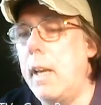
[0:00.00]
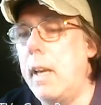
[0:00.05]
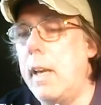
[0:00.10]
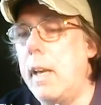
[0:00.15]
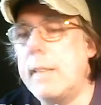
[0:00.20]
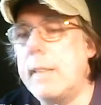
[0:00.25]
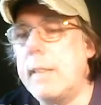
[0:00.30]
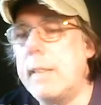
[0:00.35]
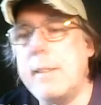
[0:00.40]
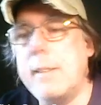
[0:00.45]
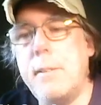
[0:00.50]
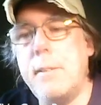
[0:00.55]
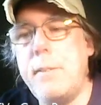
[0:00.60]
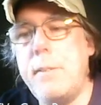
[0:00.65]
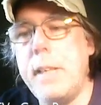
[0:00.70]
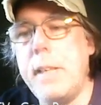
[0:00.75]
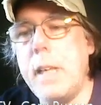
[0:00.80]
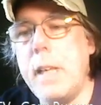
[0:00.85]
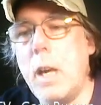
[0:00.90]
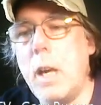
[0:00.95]
It's a
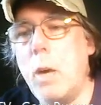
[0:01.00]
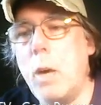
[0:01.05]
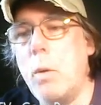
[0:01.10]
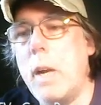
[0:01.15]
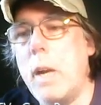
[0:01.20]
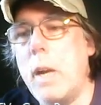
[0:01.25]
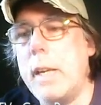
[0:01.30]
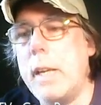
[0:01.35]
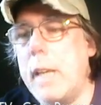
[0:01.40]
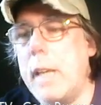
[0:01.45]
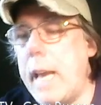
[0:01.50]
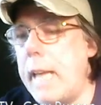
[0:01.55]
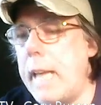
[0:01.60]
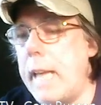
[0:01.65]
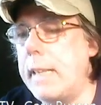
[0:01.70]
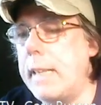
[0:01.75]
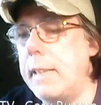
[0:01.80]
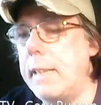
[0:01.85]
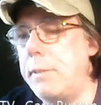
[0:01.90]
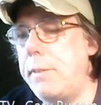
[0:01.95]
video where I can
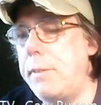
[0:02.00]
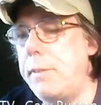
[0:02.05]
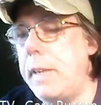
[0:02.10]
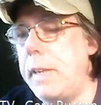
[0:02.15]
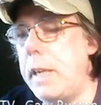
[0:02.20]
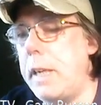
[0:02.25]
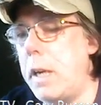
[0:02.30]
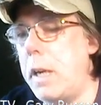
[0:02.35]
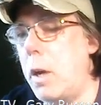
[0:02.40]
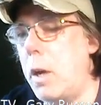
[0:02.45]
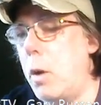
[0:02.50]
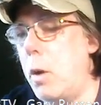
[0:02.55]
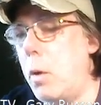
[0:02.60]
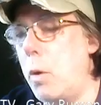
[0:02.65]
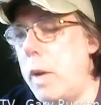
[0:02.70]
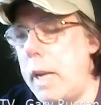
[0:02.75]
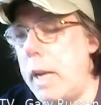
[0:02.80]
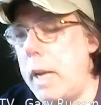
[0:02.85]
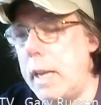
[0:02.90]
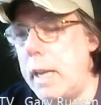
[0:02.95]
edit video
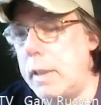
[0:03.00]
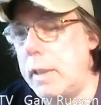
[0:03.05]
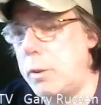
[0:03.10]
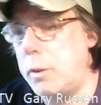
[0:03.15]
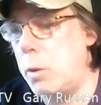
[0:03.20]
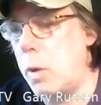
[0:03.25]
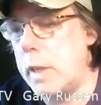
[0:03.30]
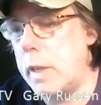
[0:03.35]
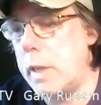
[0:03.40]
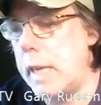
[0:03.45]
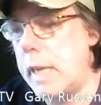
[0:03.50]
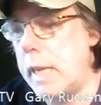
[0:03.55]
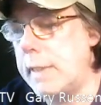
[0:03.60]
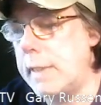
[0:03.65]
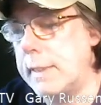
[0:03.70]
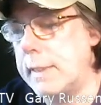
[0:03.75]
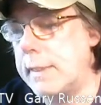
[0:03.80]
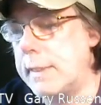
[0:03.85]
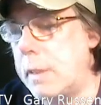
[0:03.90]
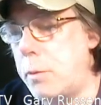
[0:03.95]
and do all kinds
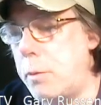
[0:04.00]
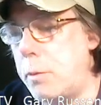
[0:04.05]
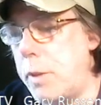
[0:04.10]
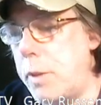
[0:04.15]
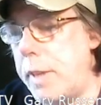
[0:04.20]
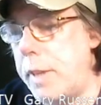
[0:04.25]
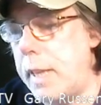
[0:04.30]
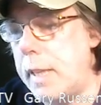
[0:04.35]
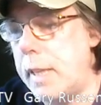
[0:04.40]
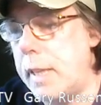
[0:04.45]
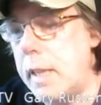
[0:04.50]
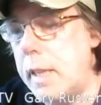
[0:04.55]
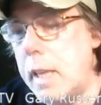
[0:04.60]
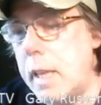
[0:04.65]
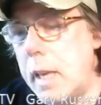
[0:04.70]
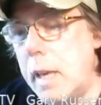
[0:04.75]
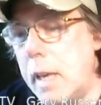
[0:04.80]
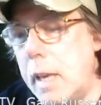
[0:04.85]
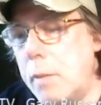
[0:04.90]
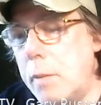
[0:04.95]
of stuff with it.
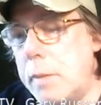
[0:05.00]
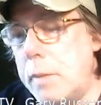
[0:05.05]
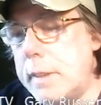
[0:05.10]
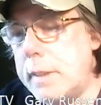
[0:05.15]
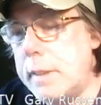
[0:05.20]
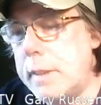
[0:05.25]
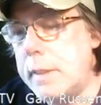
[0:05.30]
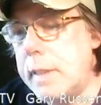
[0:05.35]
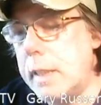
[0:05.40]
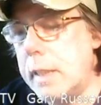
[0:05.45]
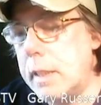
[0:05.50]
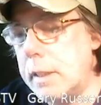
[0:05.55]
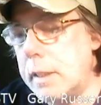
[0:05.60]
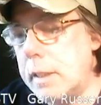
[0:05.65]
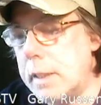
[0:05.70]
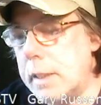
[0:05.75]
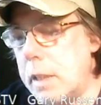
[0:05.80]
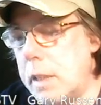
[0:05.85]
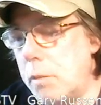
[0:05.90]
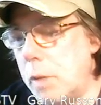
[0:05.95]
But
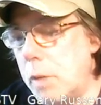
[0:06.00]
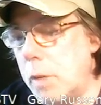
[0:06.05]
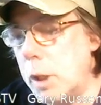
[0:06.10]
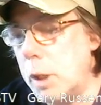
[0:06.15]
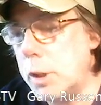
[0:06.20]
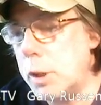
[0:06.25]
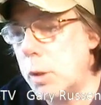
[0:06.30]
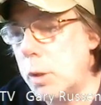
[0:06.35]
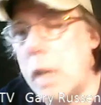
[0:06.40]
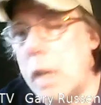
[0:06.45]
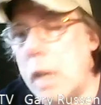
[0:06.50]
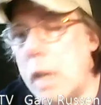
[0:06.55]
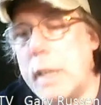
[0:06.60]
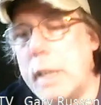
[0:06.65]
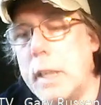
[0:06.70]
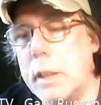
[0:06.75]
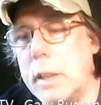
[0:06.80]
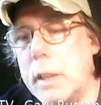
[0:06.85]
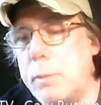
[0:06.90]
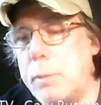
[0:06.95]
the commercial on
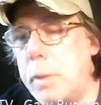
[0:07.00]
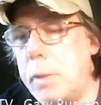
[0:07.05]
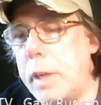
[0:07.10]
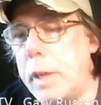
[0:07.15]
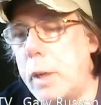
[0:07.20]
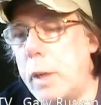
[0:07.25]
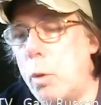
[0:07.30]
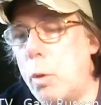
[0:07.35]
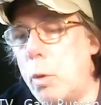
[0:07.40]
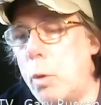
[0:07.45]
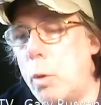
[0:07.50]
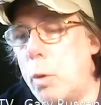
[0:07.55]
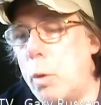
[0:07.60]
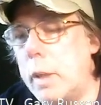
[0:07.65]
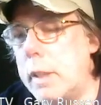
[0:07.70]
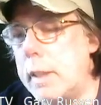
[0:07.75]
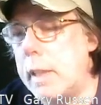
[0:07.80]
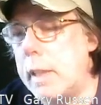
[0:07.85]
here is pretty cool.